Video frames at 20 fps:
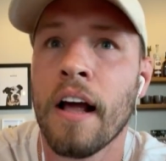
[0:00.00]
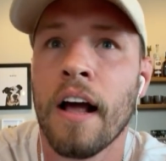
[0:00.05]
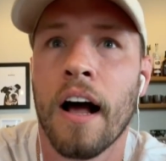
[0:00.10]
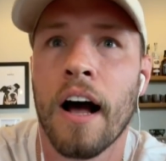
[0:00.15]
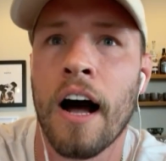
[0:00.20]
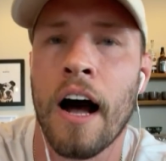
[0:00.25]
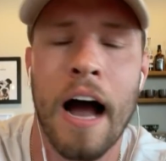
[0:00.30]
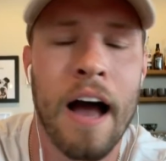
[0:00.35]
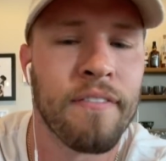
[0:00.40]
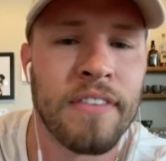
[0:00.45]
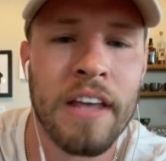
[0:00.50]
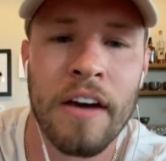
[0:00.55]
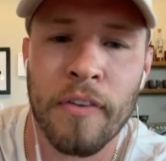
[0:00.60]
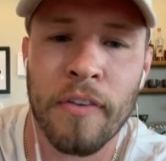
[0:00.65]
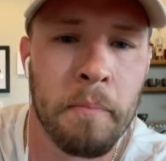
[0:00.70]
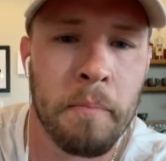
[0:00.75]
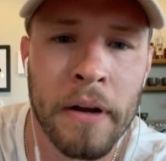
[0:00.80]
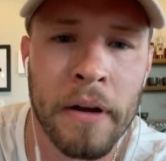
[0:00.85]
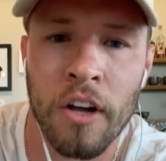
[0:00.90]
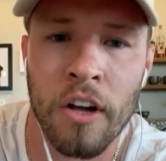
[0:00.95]
Uh, I've
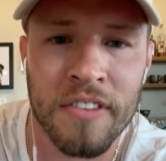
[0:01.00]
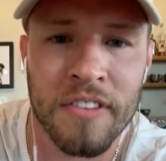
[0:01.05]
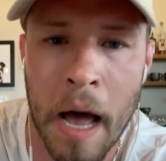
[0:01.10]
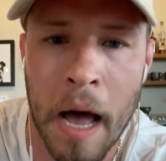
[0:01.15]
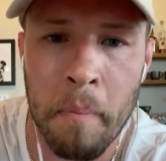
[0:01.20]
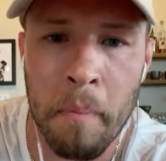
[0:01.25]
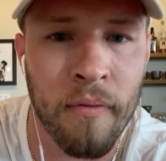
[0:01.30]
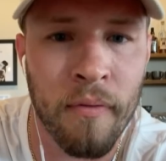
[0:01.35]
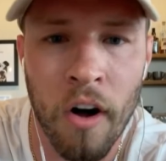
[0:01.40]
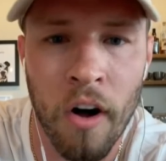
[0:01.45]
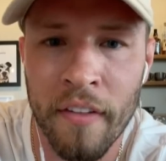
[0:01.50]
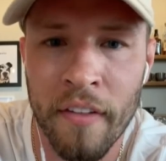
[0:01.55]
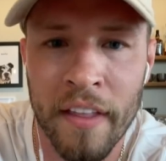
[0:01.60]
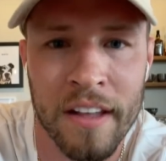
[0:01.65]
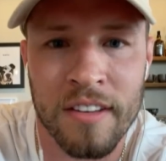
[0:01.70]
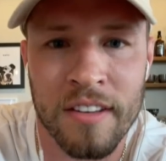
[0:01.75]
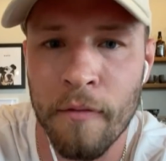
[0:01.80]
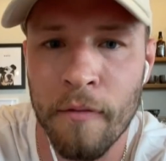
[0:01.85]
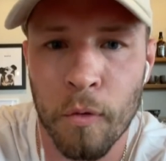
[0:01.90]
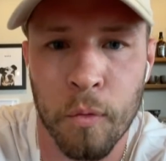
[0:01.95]
definitely been on top of all that
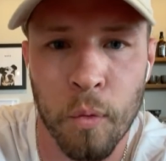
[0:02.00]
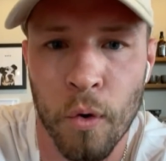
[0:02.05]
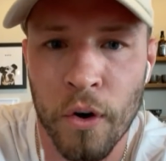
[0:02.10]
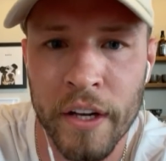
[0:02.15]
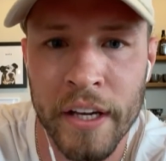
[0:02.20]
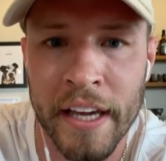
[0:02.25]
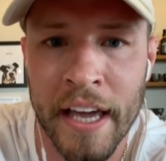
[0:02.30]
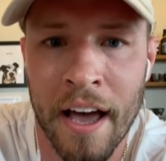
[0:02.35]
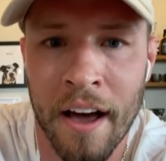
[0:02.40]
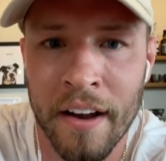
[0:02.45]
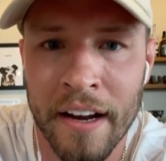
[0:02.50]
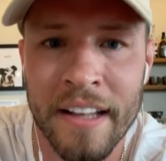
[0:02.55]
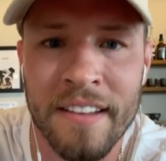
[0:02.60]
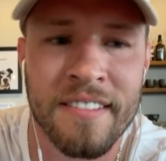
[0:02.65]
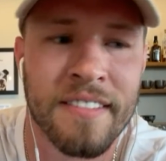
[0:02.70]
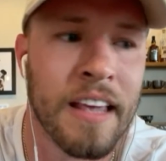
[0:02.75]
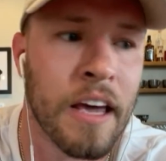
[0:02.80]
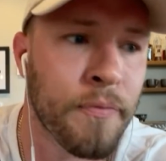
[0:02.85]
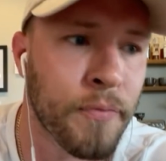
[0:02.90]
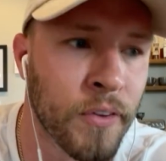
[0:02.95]
stuff with working out.
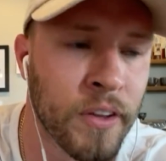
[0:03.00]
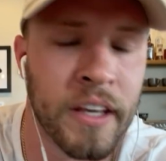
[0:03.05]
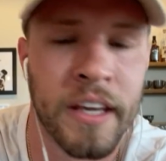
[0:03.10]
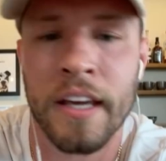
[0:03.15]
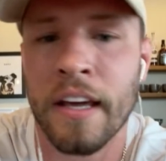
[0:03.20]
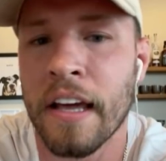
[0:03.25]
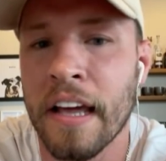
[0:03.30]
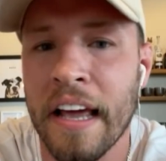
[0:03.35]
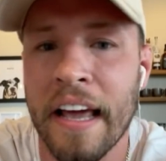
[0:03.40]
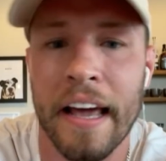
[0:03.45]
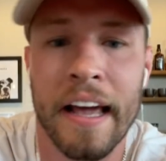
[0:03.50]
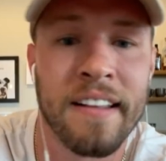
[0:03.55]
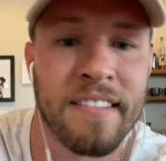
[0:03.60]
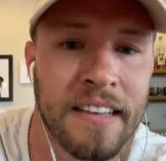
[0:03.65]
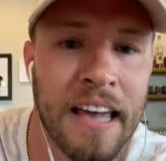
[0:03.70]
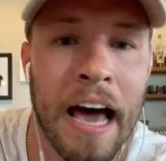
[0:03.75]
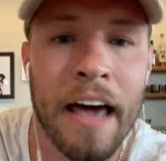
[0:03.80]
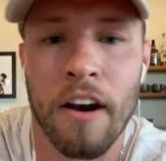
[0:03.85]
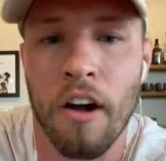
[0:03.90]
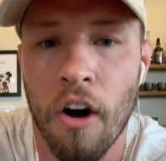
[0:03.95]
It's definitely, it's
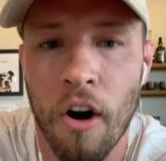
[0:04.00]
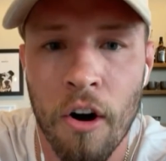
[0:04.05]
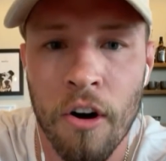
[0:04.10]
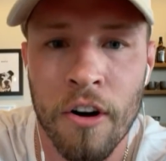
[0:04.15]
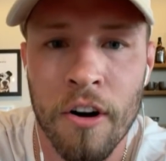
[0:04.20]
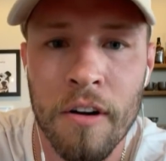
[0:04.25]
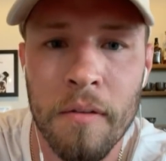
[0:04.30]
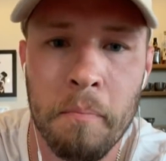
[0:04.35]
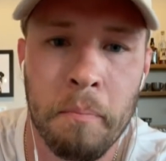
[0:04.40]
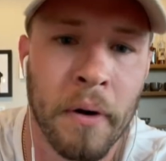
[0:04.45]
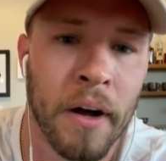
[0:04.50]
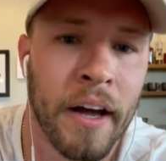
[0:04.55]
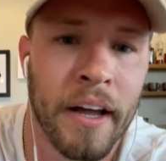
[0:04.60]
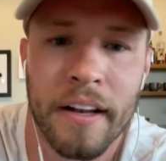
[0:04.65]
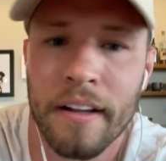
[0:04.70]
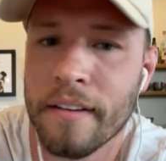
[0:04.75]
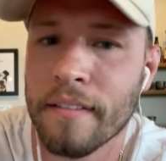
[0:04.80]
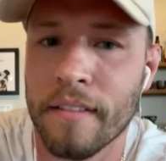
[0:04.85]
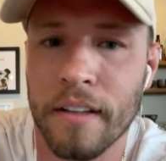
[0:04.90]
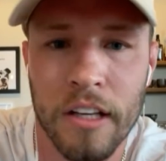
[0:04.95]
gotten harder,
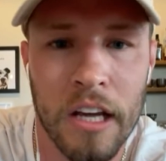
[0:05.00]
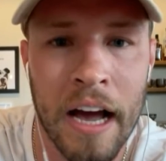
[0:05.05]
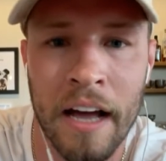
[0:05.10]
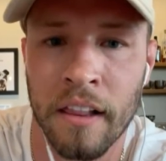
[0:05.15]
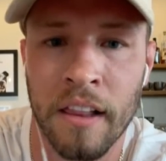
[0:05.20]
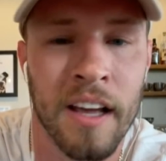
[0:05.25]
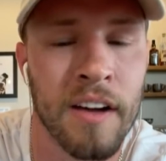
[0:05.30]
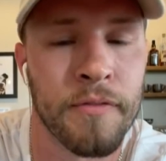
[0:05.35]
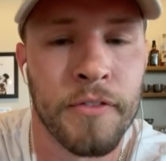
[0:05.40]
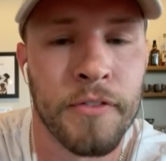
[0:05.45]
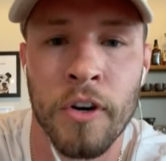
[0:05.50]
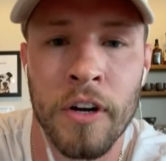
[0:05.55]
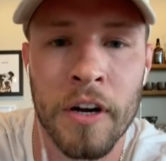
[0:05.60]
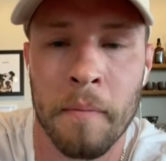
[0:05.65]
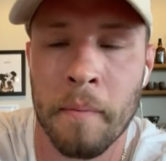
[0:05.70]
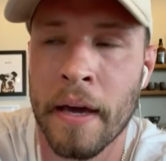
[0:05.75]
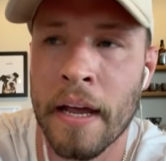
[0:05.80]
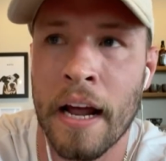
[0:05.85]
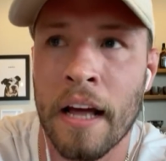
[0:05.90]
but I love doing it, man.